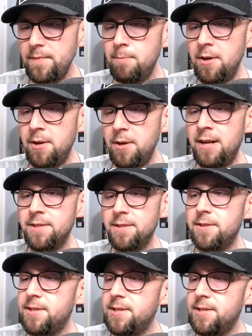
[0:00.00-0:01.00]
But
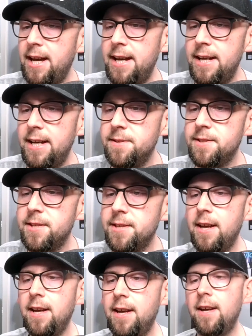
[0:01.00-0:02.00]
Meltzer says,
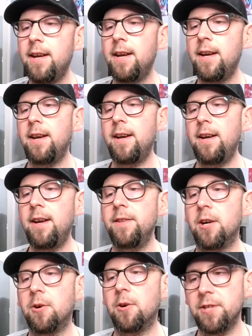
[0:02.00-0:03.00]

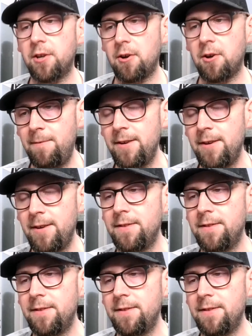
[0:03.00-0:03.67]
there was a graphic